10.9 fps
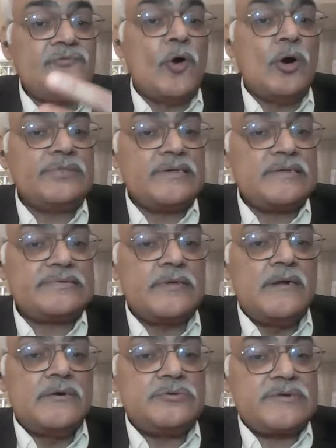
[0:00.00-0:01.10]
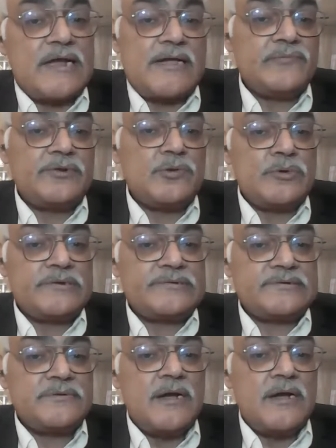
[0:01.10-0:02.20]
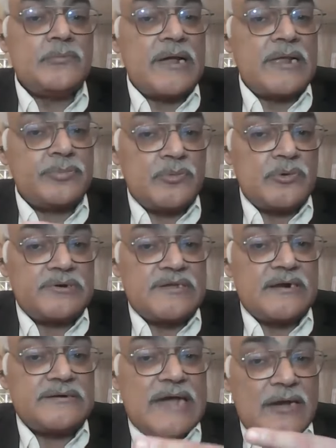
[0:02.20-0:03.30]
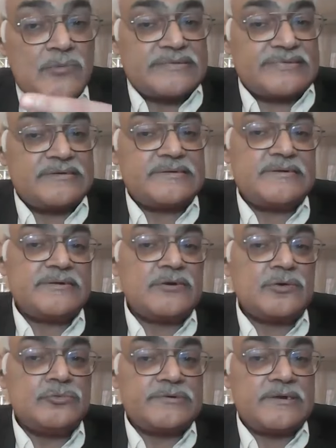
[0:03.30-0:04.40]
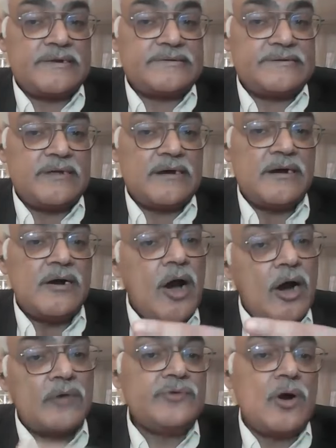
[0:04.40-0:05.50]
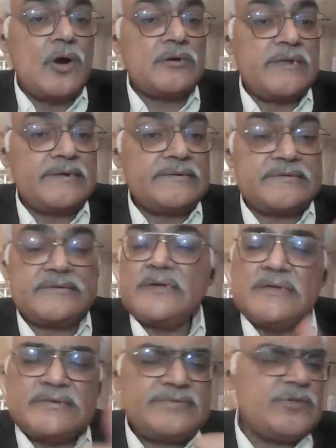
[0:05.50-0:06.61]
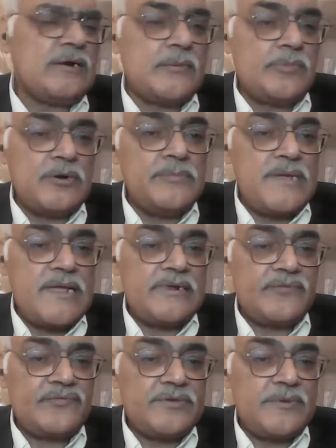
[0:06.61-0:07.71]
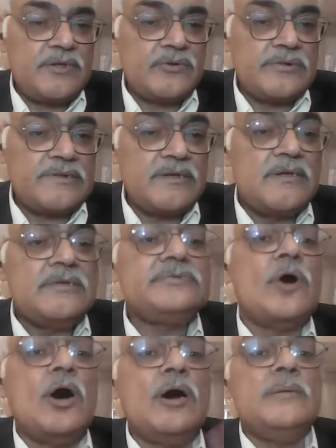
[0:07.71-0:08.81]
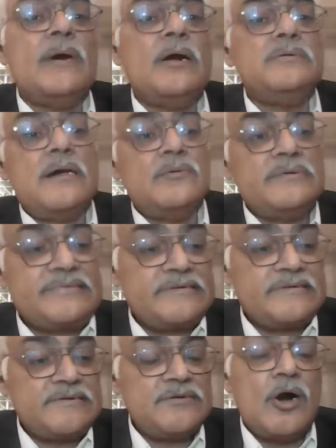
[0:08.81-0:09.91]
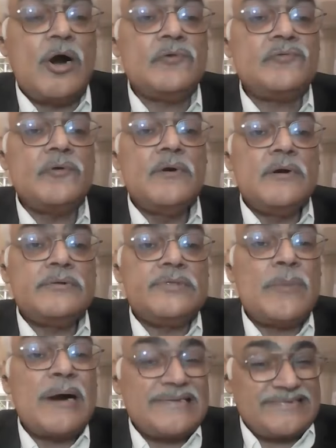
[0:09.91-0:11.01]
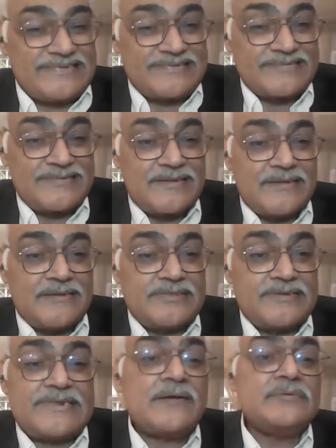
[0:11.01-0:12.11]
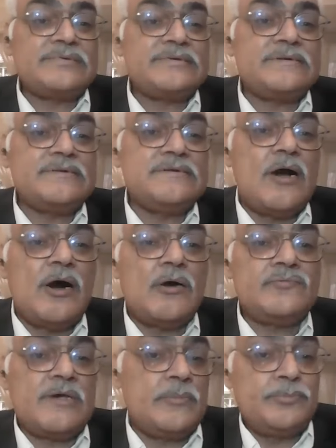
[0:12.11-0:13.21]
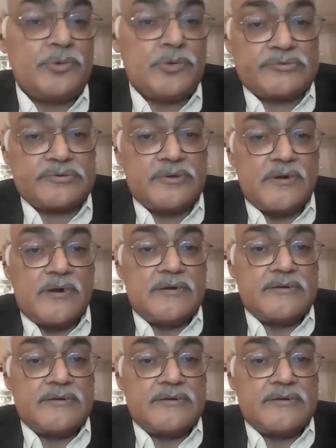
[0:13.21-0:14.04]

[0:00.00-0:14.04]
And fourth is to drive innovation by promoting a diversity and inclusion agenda of the organization. It's not about male and female only. It's all about diversity of the minds, the diversity of the approach.